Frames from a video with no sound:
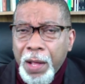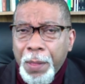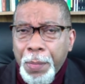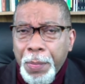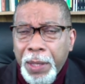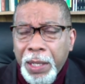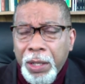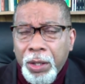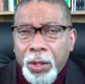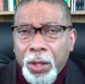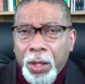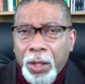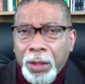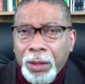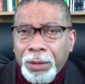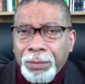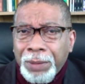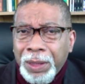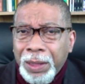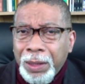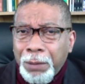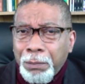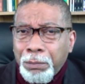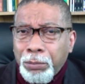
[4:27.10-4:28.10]
There are
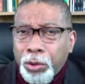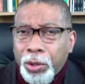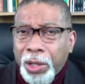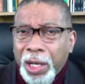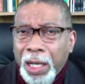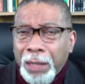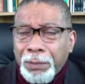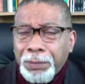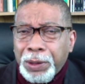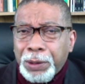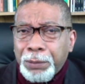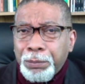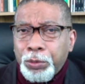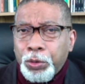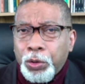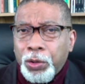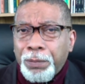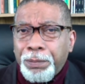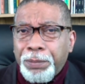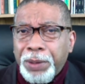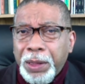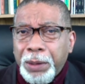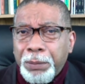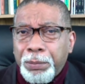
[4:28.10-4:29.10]
perhaps more
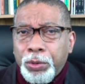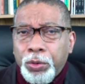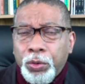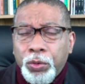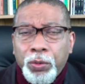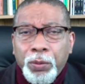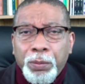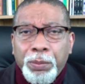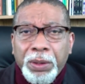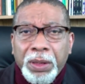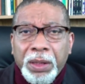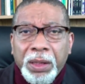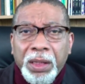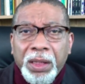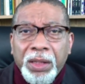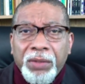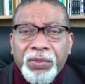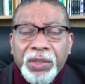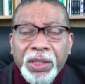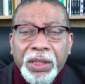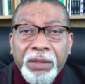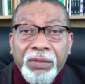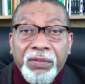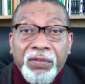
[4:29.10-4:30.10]
people who believe
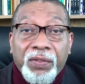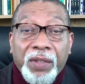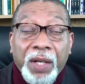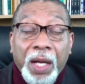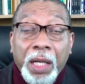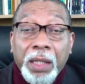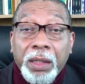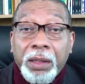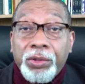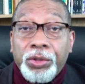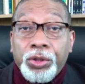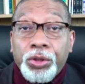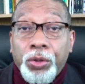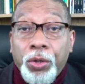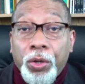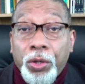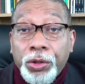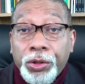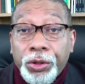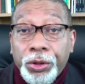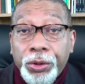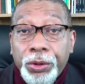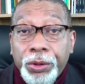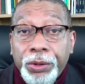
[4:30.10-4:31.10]
in flying
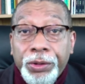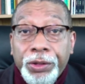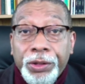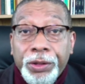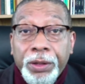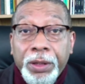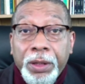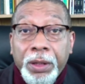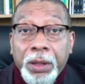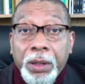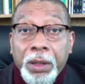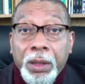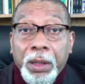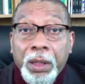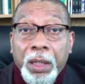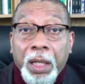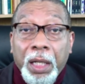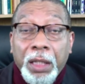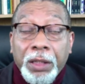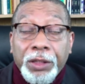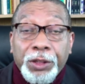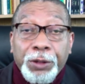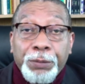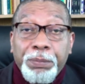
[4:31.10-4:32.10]
saucers
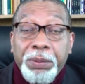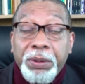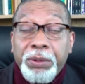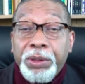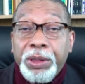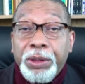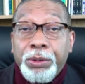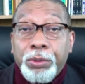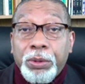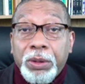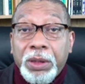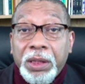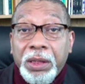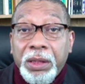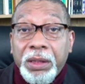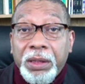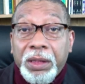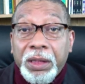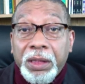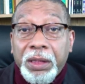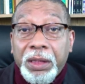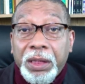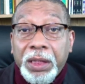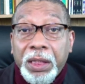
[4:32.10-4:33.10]
and spiritual
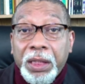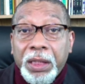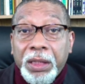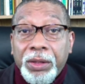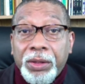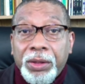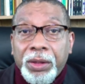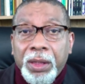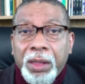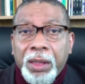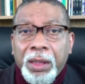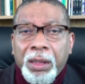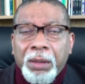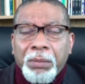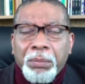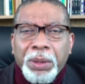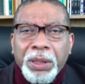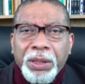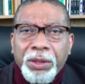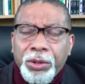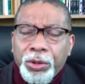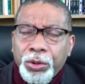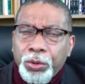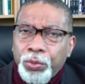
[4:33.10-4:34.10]
entities
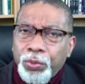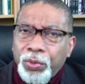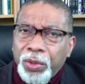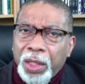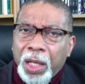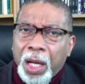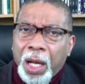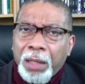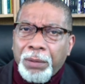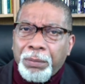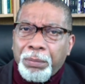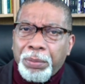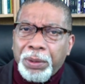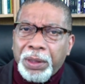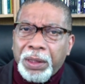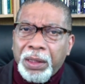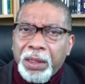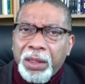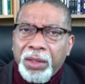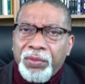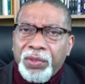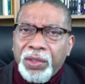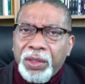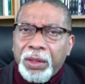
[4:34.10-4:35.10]
but do not
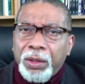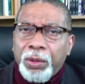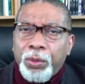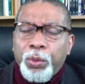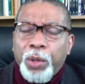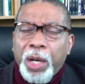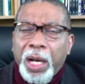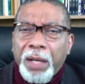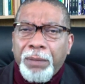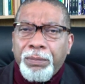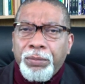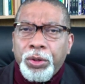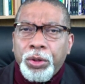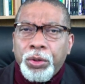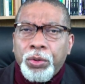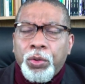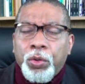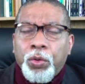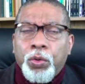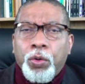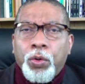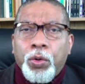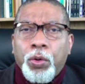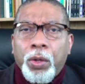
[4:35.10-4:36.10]
believe in the rapture
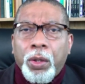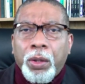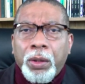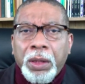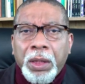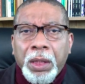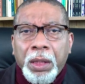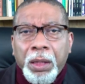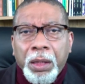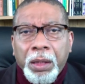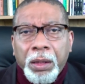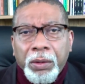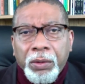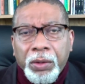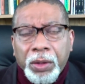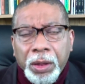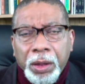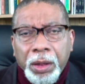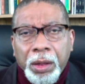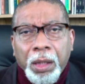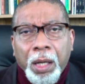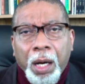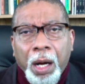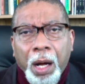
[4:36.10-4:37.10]
or the
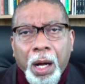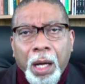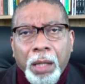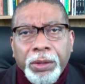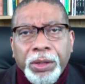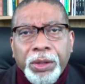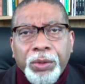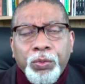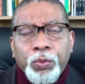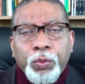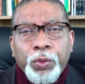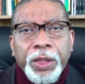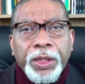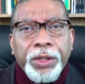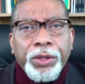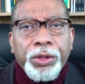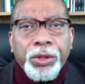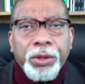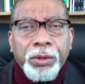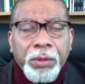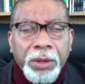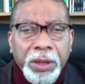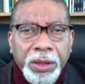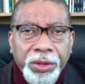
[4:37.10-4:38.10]
God in
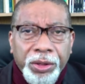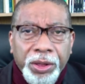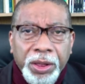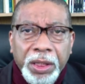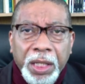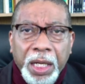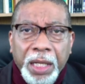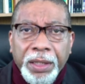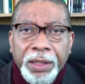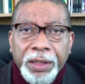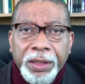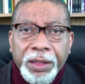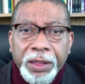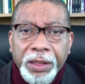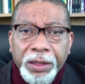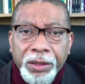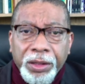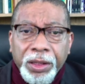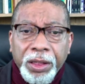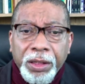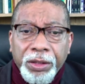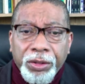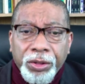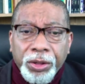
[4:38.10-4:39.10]
which Christianity
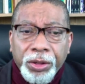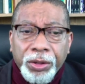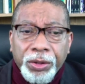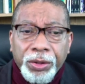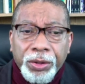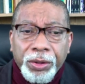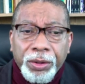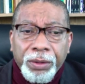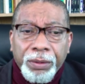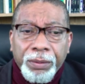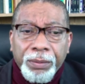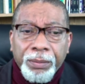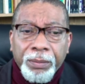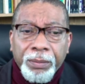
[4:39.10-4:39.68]
teaches.